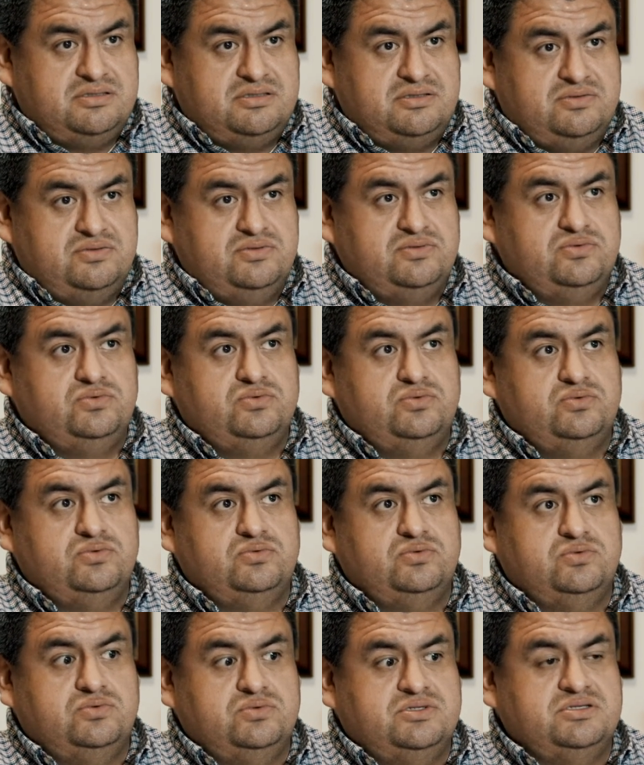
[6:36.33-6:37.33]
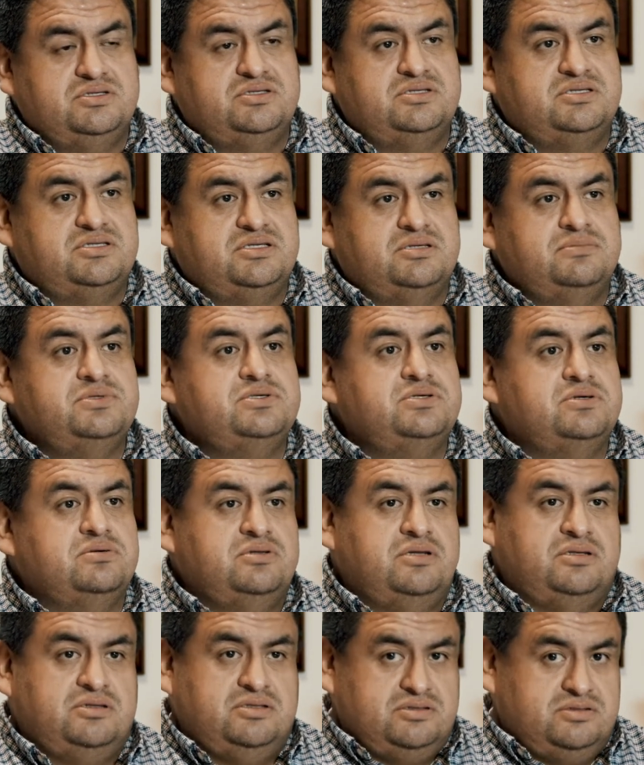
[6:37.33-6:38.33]
to the system so
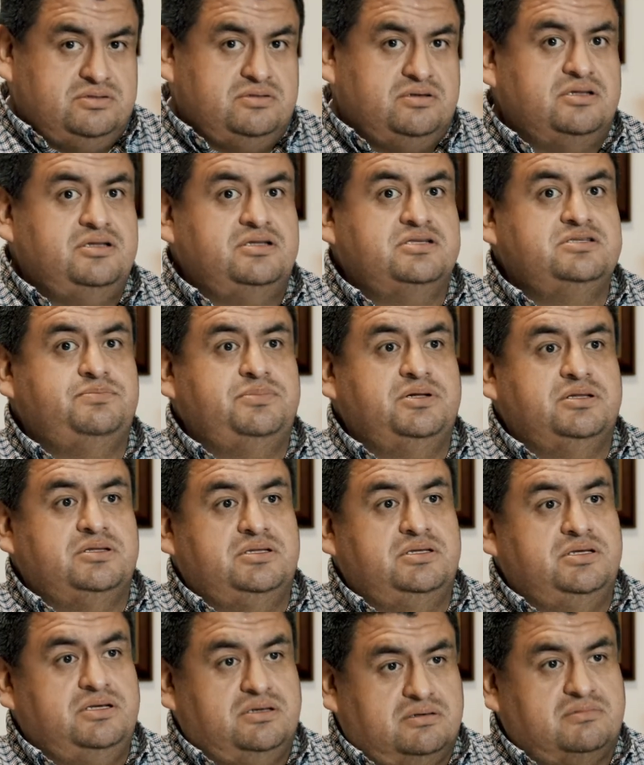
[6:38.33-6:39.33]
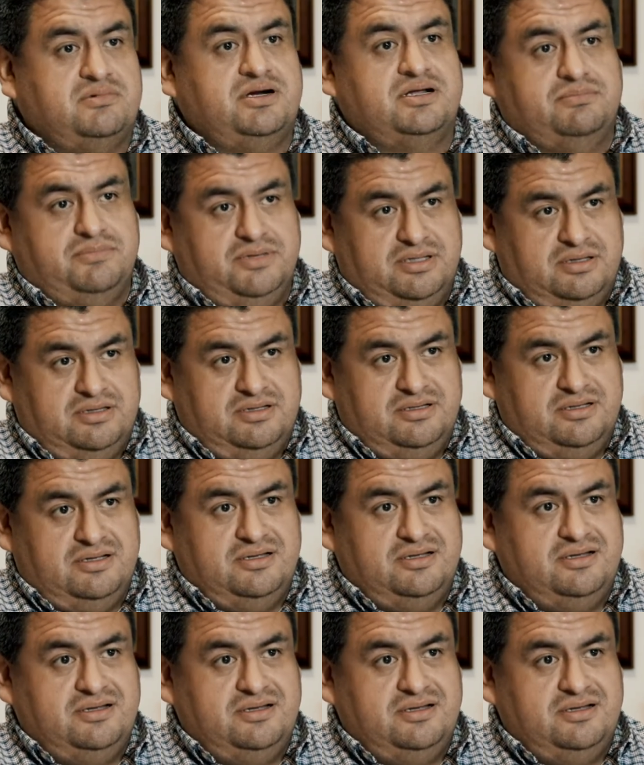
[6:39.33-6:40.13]
then the student is billed the correct bill.